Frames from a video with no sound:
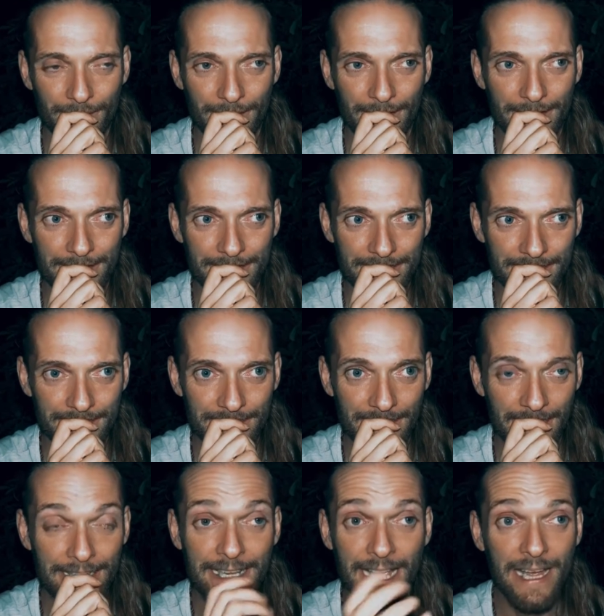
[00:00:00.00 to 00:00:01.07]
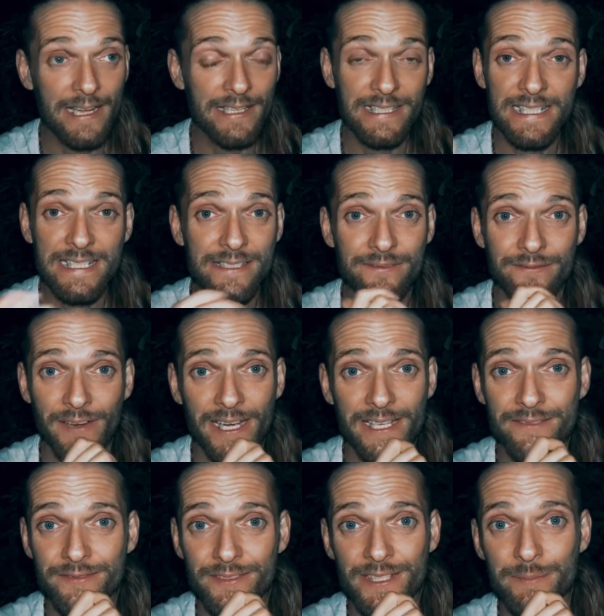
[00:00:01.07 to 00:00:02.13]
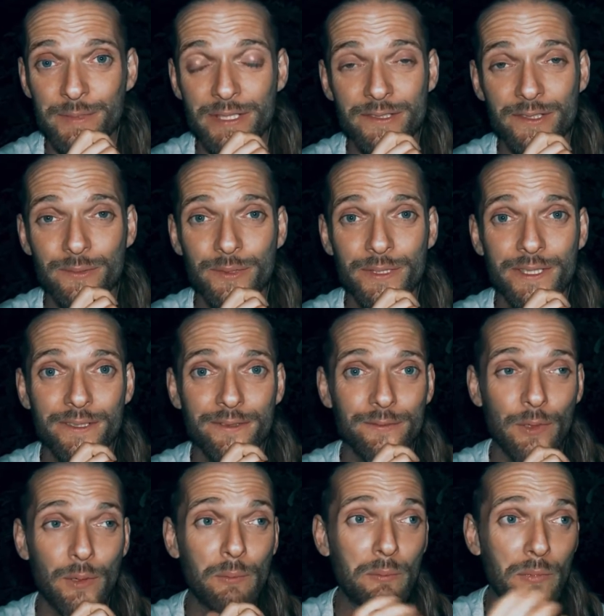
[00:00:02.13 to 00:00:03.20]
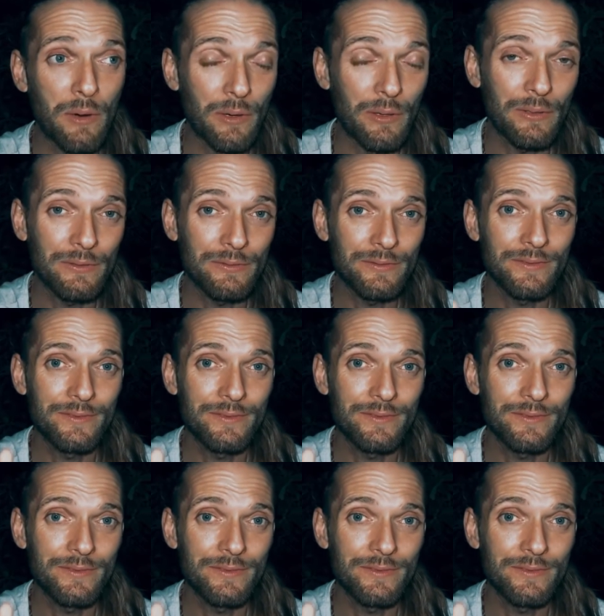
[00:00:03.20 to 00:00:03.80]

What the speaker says: And I get at least 5 emails a week or more.